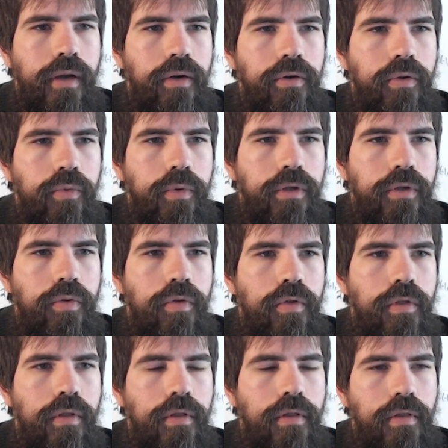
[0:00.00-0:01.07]
How do we use
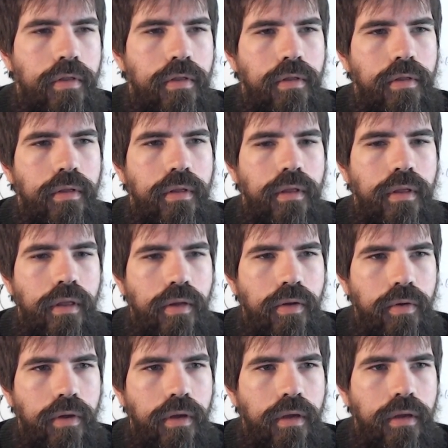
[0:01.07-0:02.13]
this?
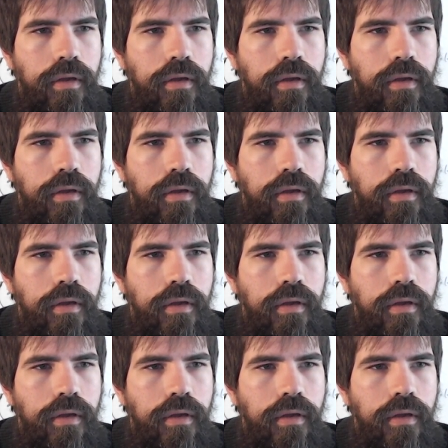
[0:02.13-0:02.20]
Okay.